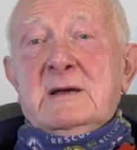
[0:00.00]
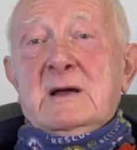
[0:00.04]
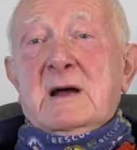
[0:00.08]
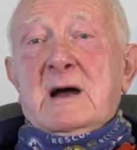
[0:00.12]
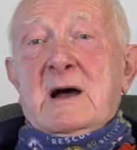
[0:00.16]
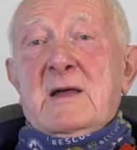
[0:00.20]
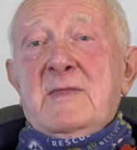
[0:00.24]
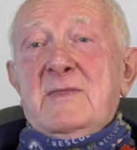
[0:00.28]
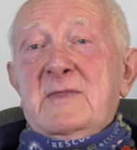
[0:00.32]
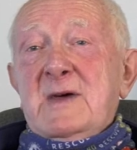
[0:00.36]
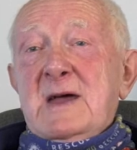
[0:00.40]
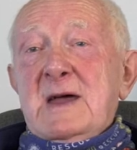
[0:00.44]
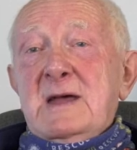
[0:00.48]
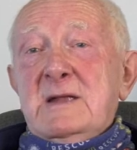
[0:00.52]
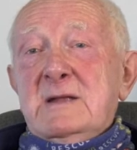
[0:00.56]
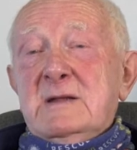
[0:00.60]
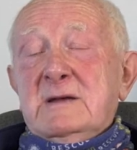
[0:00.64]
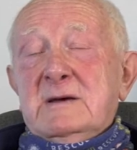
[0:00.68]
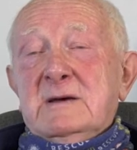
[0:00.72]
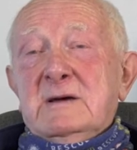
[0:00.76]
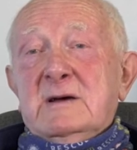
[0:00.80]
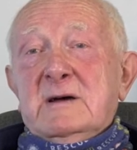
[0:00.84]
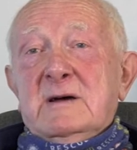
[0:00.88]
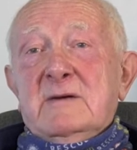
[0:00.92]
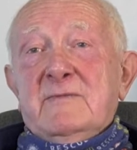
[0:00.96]
and then
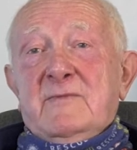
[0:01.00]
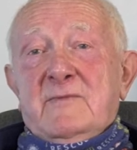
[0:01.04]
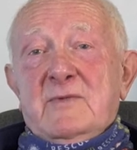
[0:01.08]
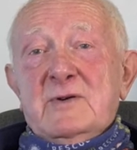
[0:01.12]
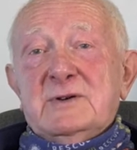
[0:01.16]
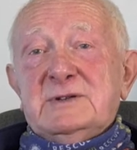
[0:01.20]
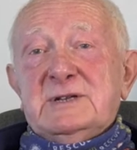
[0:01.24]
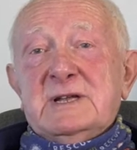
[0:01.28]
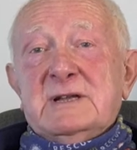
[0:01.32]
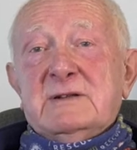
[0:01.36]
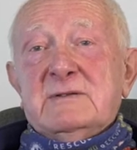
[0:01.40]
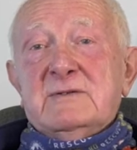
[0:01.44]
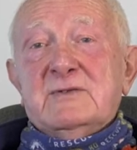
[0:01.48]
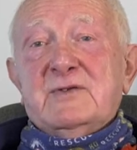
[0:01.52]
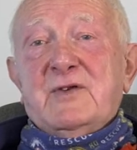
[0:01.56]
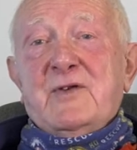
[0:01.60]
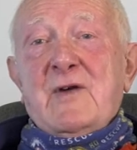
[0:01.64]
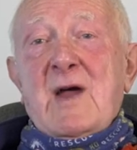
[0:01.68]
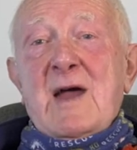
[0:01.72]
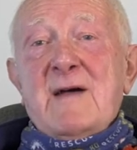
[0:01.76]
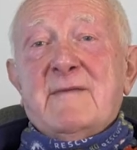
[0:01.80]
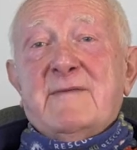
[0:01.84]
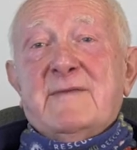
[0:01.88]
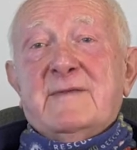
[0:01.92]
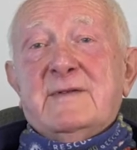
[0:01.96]
a vertical
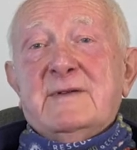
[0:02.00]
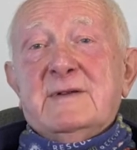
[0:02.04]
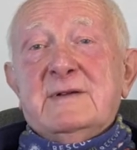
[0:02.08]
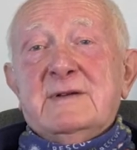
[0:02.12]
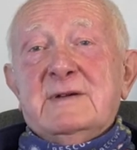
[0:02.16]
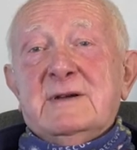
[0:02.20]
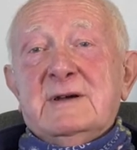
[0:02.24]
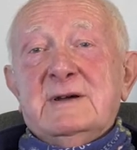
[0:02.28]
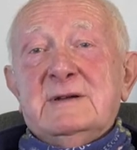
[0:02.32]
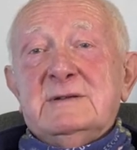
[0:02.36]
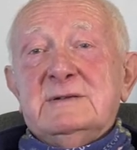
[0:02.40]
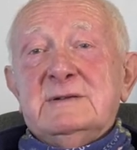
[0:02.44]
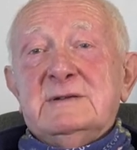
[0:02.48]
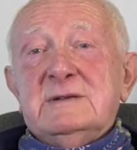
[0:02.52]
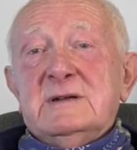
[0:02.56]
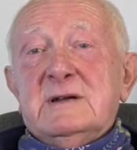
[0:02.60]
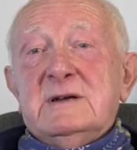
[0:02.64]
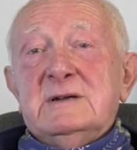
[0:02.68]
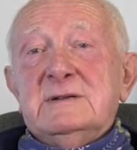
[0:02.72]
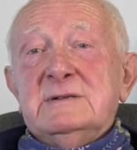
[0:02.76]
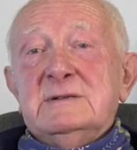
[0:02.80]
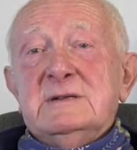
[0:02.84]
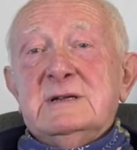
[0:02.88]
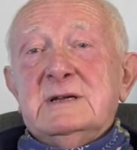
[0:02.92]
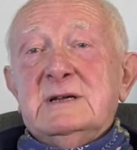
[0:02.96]
shaft,
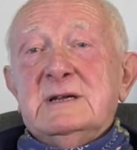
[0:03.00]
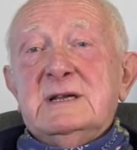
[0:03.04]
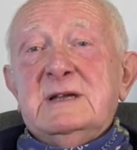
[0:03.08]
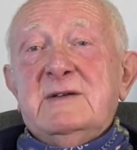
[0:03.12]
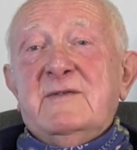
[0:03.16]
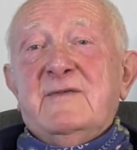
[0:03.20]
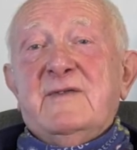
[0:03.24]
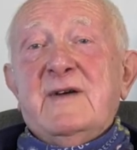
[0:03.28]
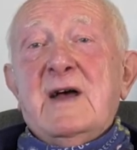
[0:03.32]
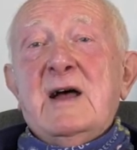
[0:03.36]
and he